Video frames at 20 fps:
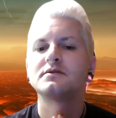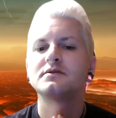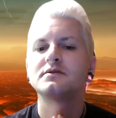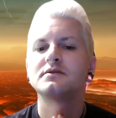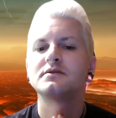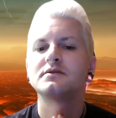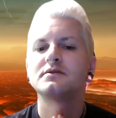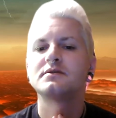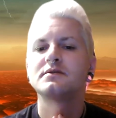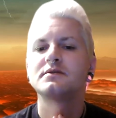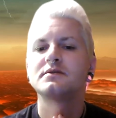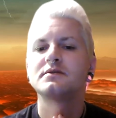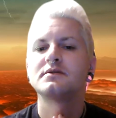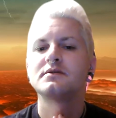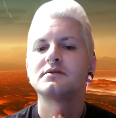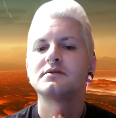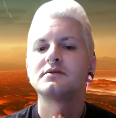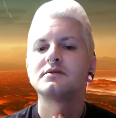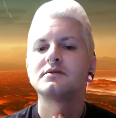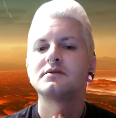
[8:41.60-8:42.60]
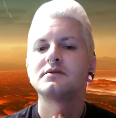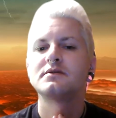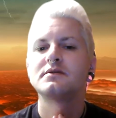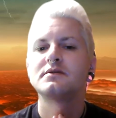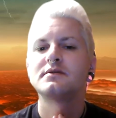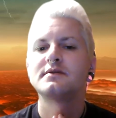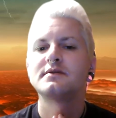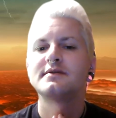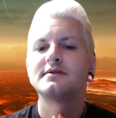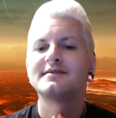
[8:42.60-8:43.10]

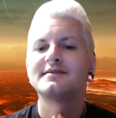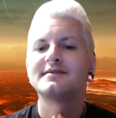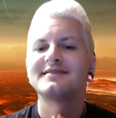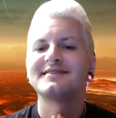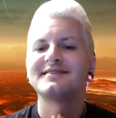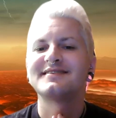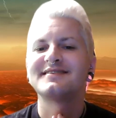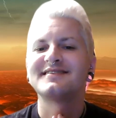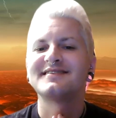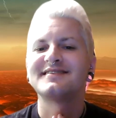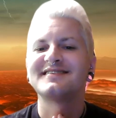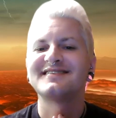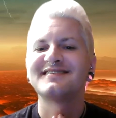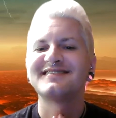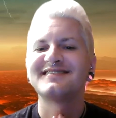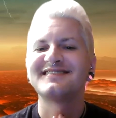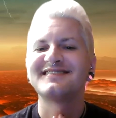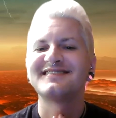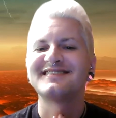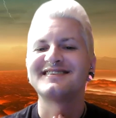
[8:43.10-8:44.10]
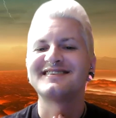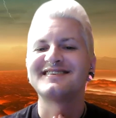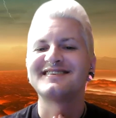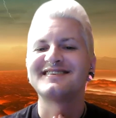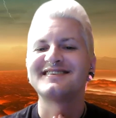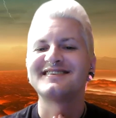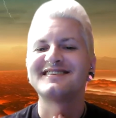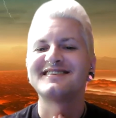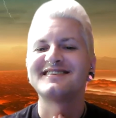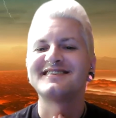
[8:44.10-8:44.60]

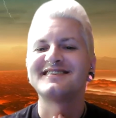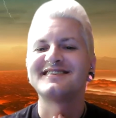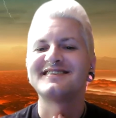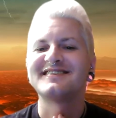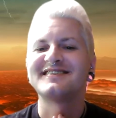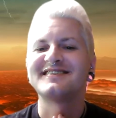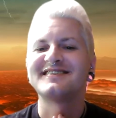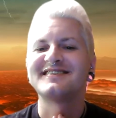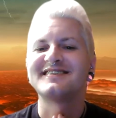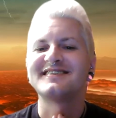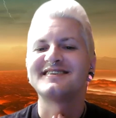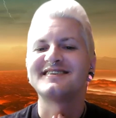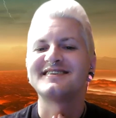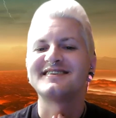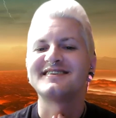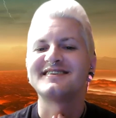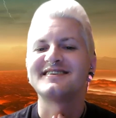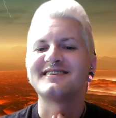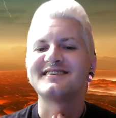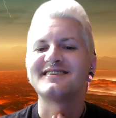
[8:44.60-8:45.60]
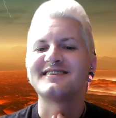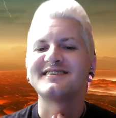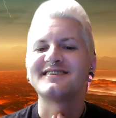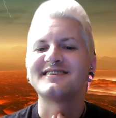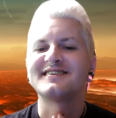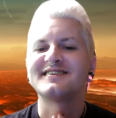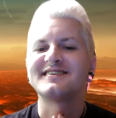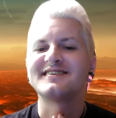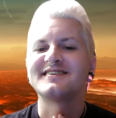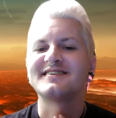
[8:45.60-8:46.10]

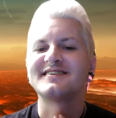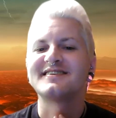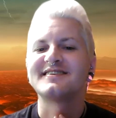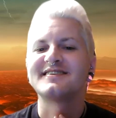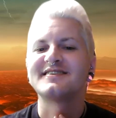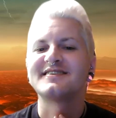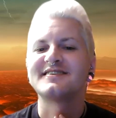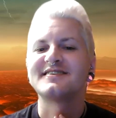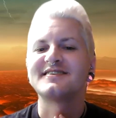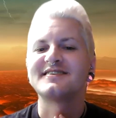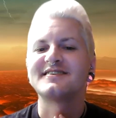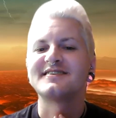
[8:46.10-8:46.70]
Nothing is said.